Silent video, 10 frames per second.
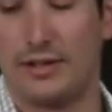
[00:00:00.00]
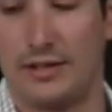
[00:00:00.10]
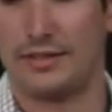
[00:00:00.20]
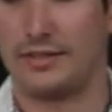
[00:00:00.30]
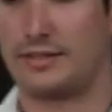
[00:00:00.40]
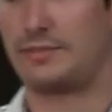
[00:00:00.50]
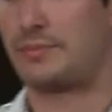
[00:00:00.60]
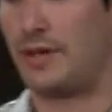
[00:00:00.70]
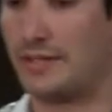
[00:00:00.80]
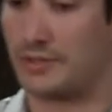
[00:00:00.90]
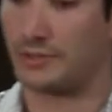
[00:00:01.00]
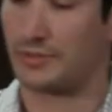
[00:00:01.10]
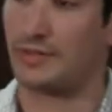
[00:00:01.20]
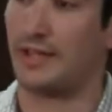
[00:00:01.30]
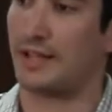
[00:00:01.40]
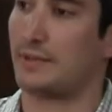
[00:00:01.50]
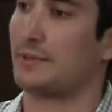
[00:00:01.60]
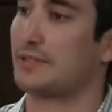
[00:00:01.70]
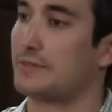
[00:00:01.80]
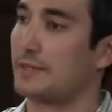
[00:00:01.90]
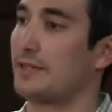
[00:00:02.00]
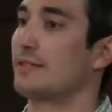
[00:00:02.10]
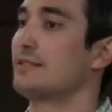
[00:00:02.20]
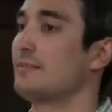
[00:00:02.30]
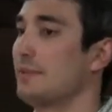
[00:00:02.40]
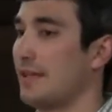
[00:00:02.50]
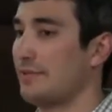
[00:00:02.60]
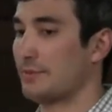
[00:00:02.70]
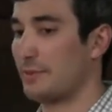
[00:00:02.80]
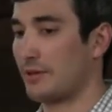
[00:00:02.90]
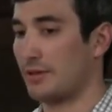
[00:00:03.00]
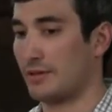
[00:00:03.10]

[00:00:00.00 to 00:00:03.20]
on this project, or sort of the occupant experience and behavior part